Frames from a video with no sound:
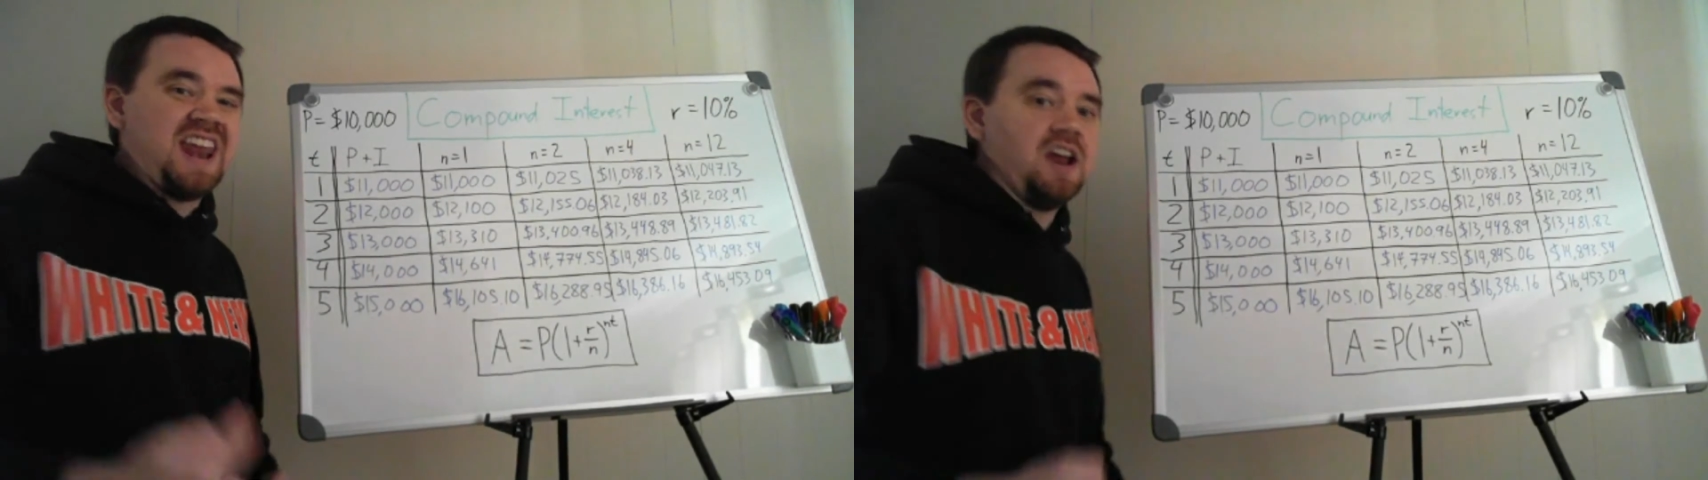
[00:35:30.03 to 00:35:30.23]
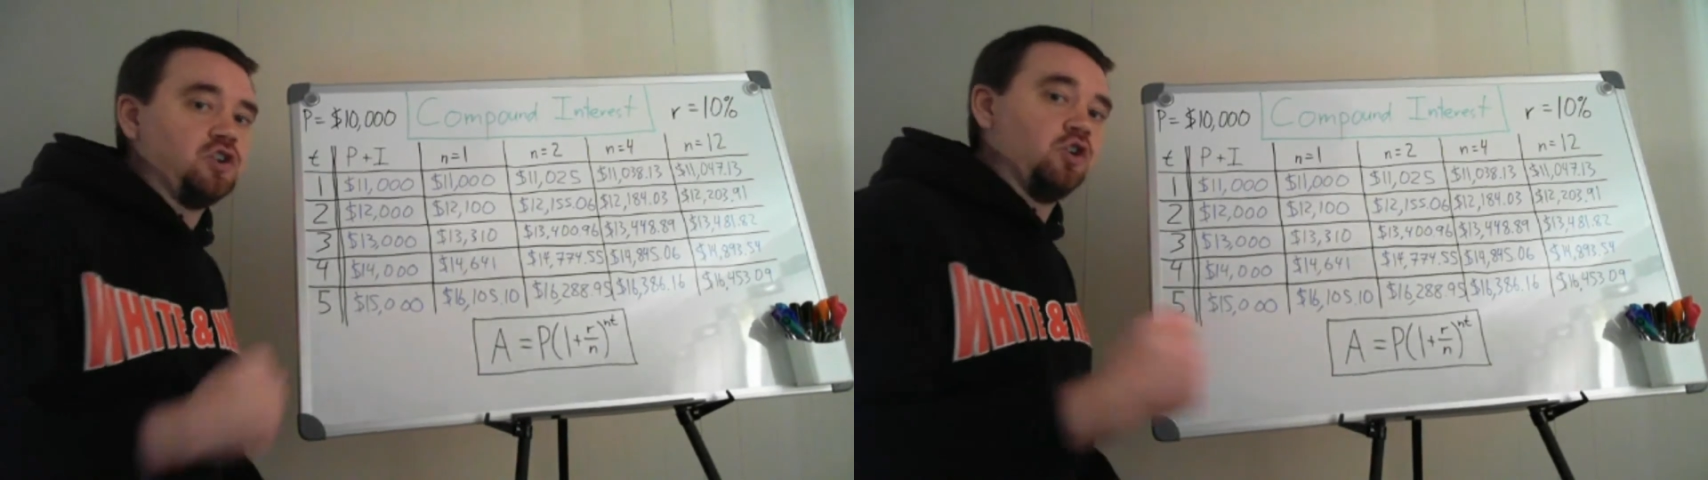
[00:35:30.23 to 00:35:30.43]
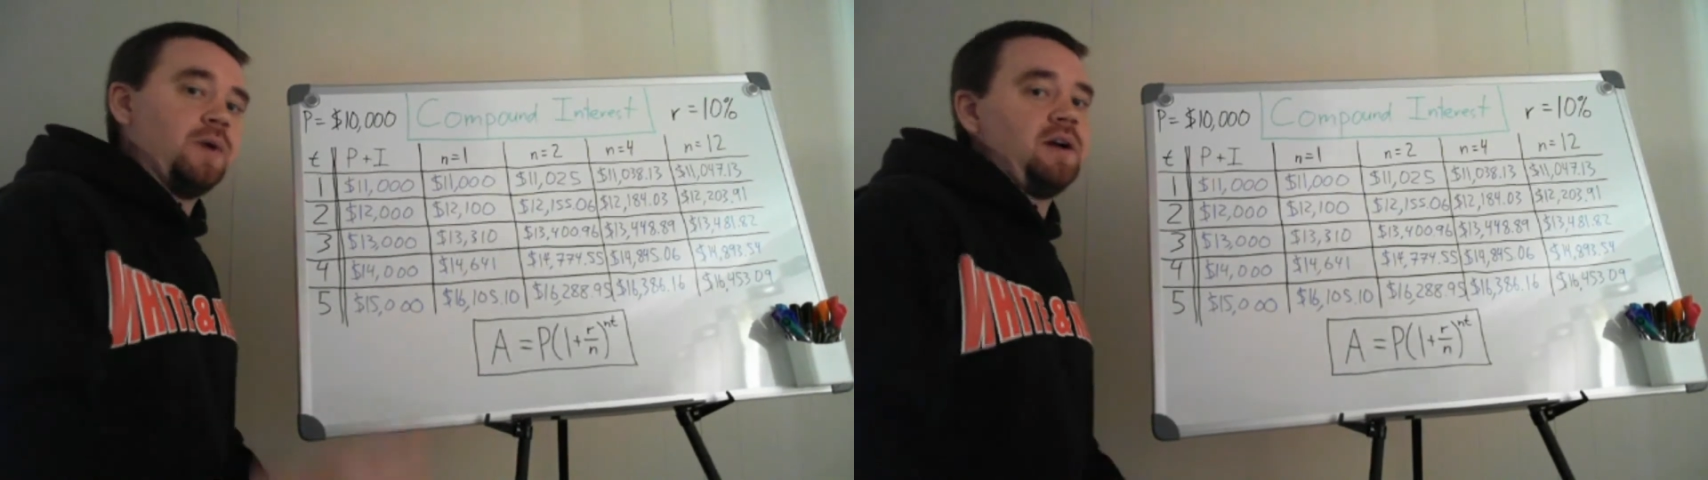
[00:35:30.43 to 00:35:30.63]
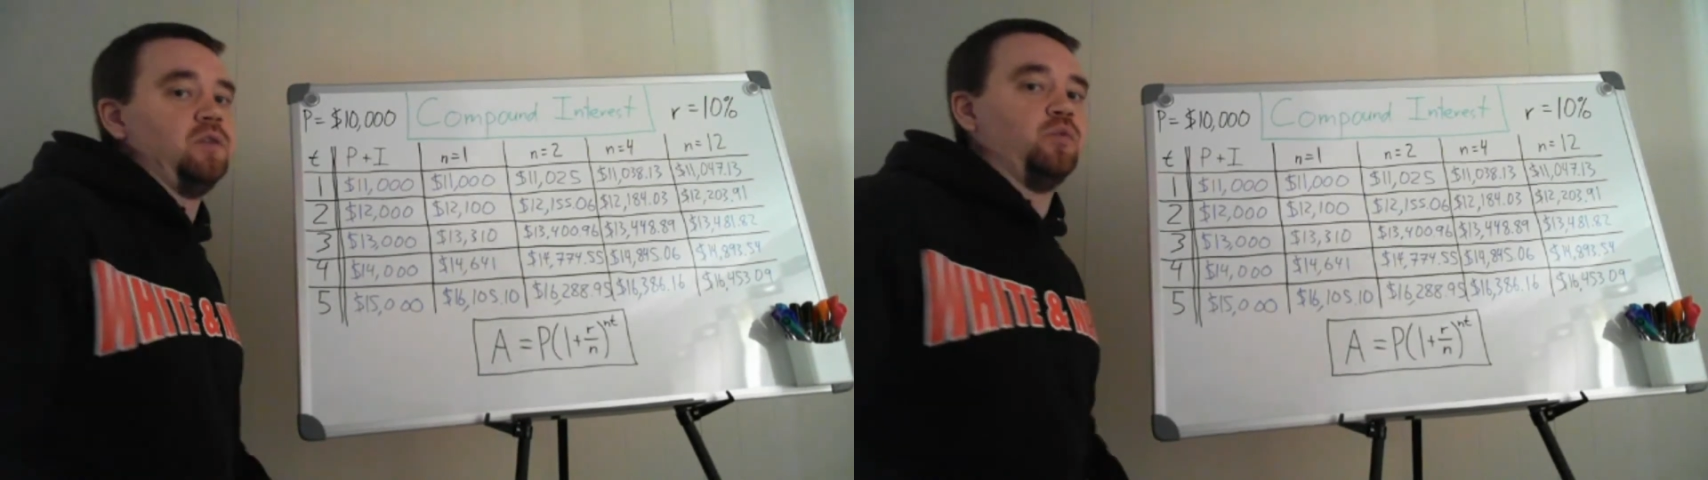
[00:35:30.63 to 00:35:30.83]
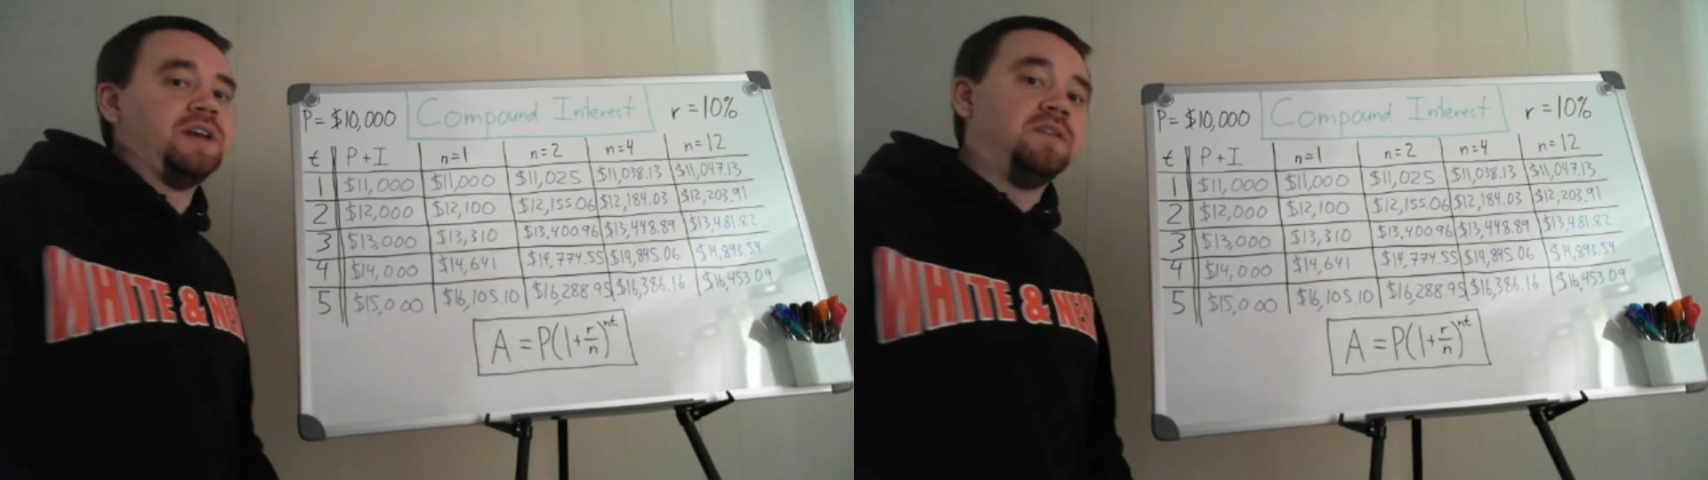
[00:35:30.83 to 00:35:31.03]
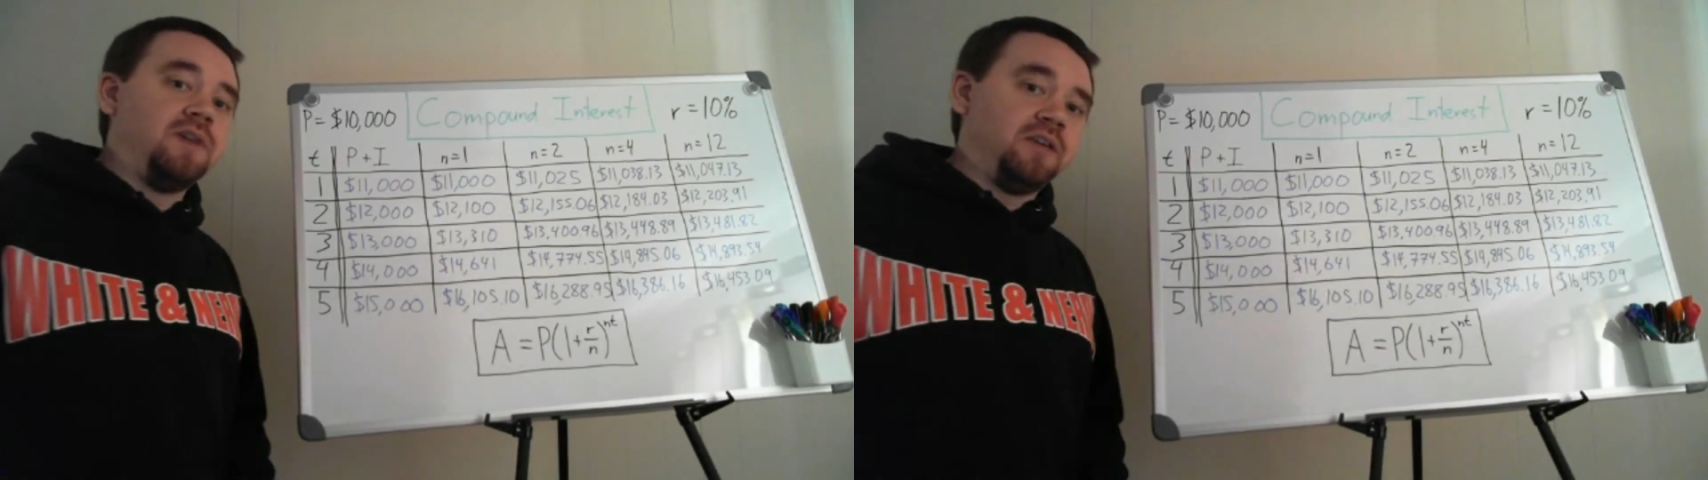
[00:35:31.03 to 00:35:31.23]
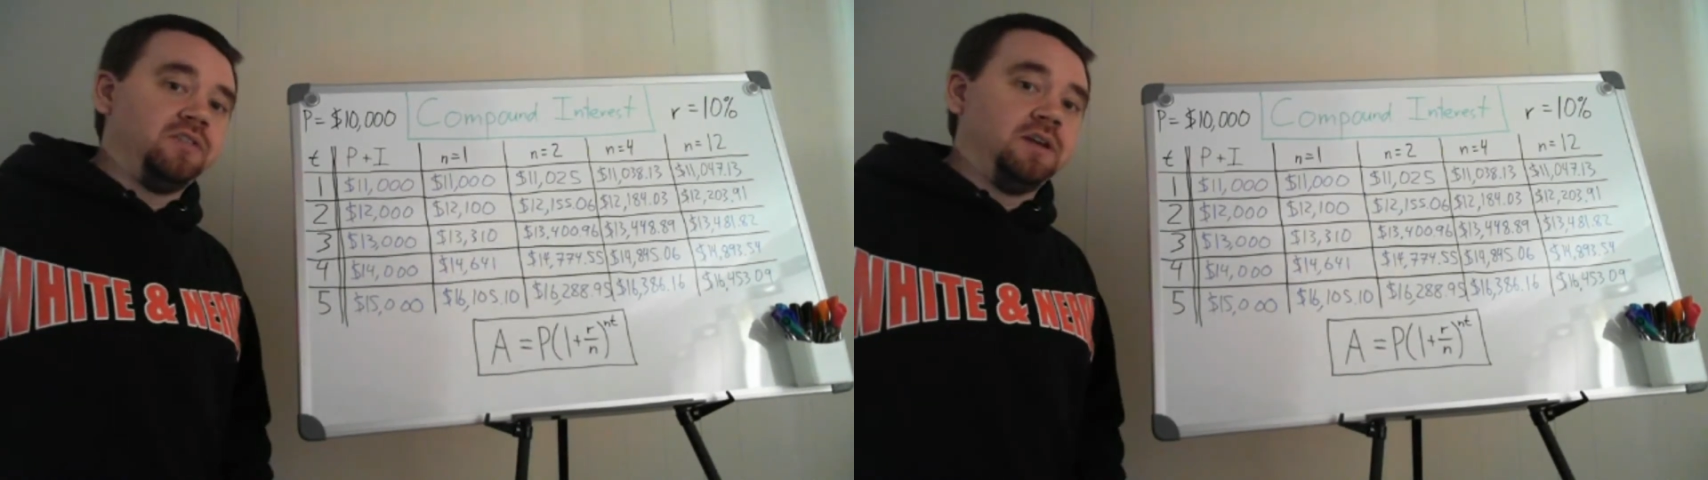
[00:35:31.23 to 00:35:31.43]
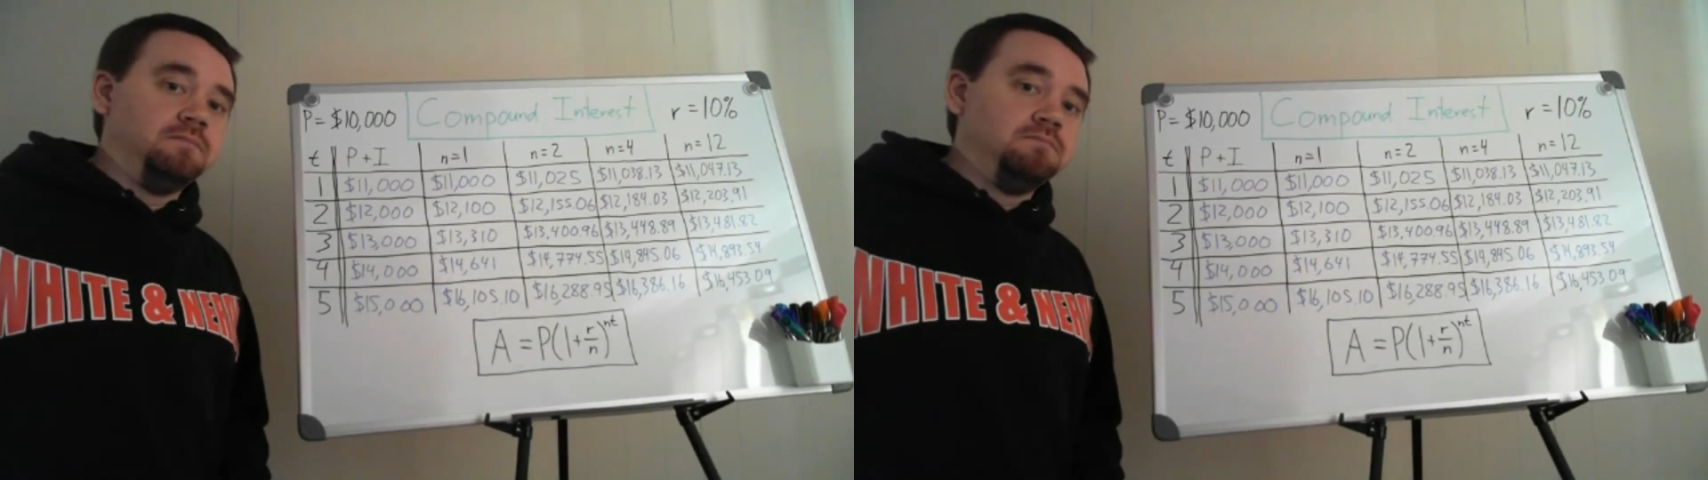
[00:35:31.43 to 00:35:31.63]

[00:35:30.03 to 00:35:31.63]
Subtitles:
and I turn around and reinvest it.